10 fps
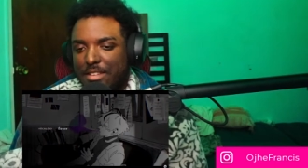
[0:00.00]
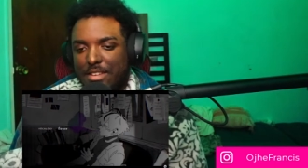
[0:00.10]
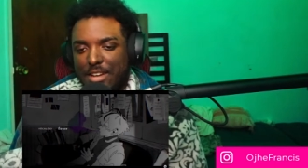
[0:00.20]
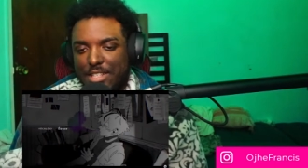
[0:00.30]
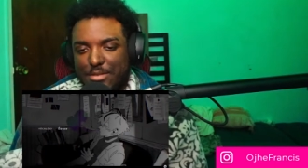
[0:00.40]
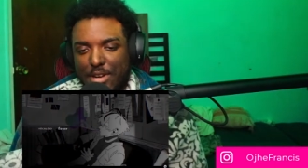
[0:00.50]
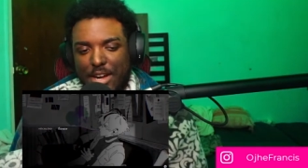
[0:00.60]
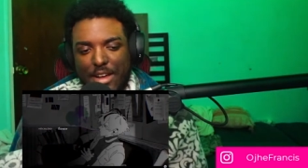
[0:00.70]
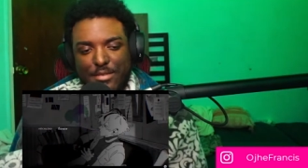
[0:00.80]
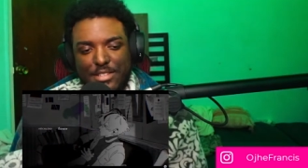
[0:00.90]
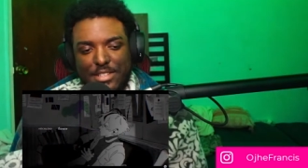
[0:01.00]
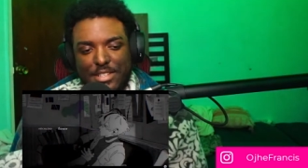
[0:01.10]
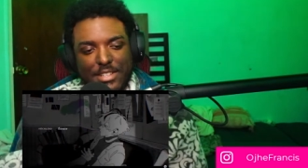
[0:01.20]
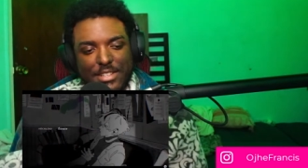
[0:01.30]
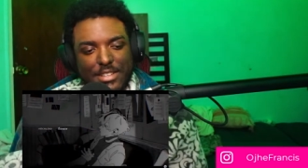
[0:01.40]
I swear, I haven't seen
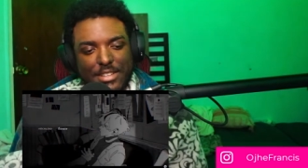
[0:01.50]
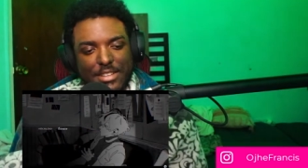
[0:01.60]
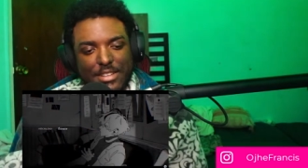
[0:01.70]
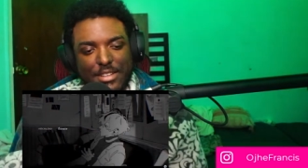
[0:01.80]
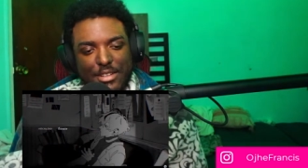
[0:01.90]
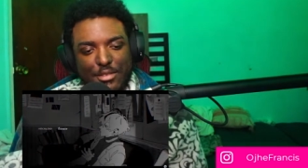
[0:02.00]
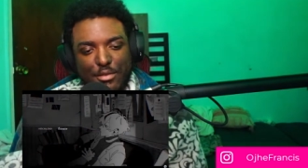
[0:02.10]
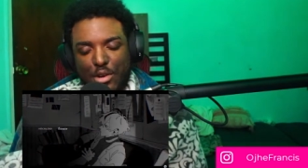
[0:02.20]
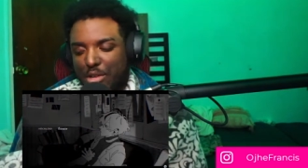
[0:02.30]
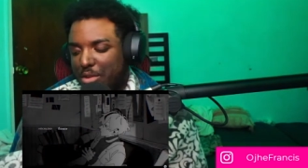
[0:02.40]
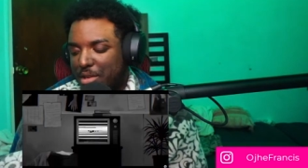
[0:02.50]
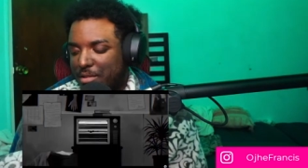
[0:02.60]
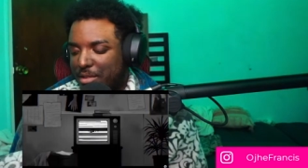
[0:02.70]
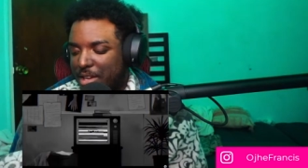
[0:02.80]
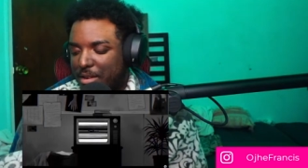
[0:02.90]
a VOCALOID
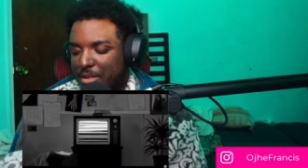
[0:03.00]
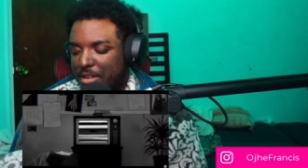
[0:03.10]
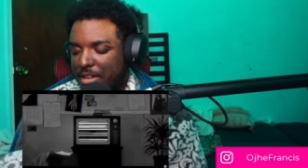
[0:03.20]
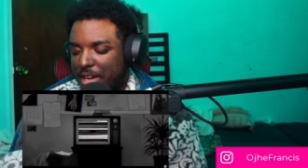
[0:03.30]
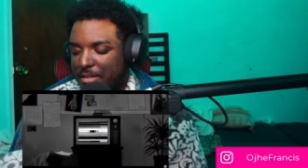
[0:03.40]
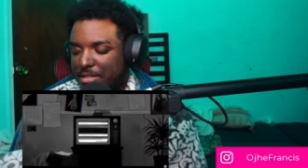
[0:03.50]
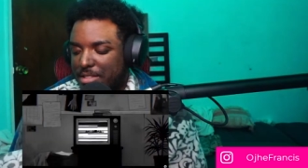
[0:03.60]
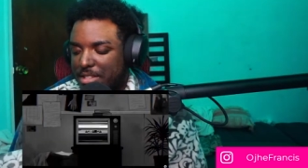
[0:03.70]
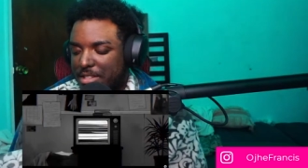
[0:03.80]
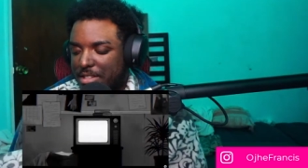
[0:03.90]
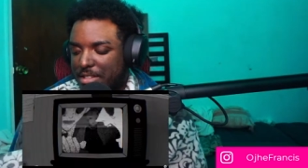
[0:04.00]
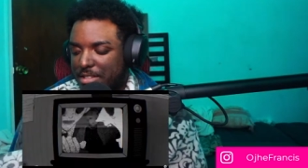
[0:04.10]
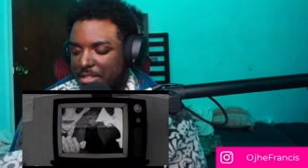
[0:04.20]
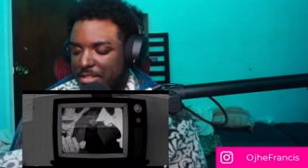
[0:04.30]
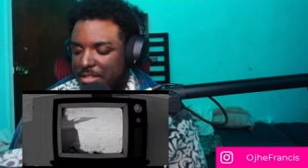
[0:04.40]
flower. I haven't seen a
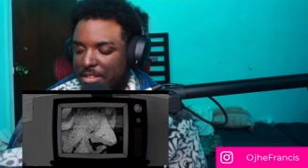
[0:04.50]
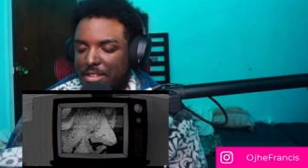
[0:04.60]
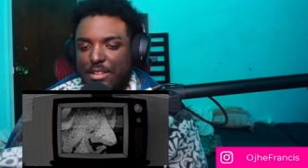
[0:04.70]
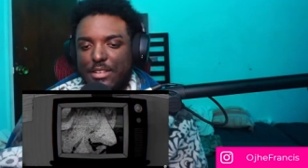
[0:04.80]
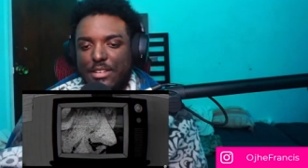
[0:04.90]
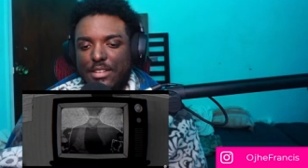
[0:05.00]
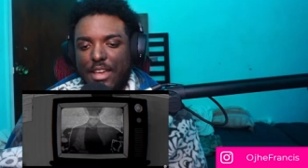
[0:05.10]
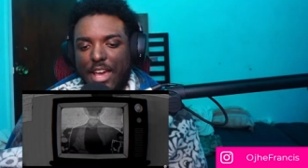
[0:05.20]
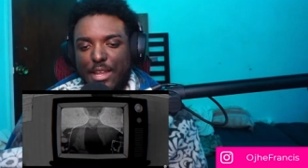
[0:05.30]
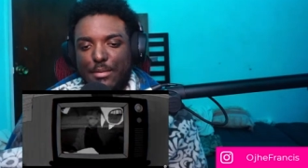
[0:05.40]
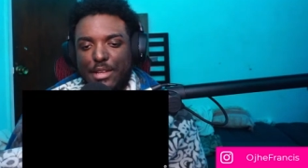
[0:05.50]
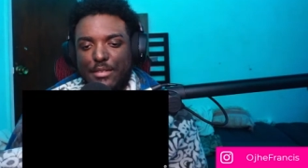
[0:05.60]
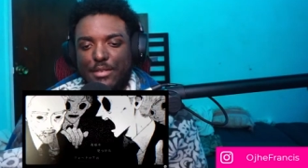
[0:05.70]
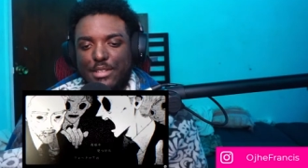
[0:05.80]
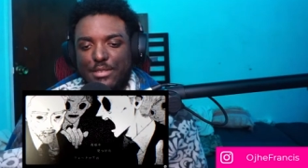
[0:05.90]
animated
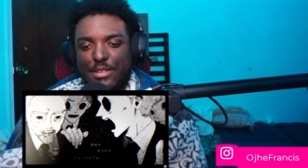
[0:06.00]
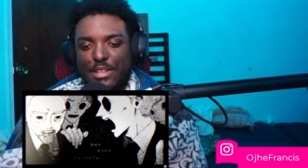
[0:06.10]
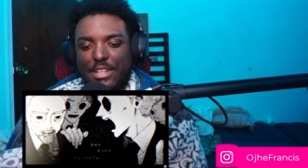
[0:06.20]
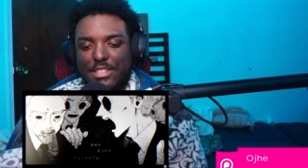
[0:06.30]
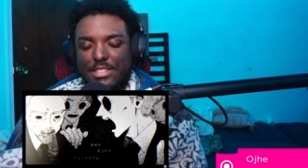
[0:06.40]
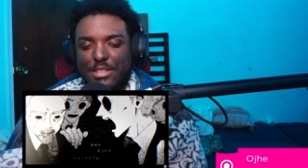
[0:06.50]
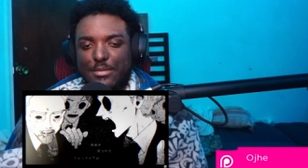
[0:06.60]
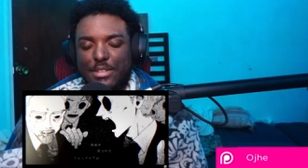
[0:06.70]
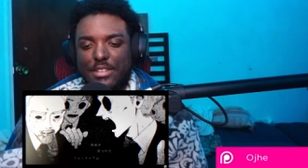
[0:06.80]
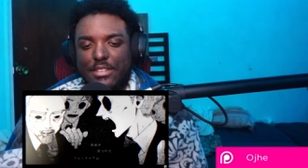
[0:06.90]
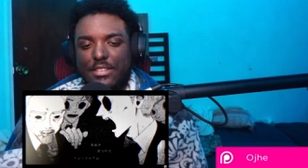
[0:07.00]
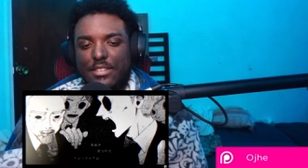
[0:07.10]
music video like this in a minute.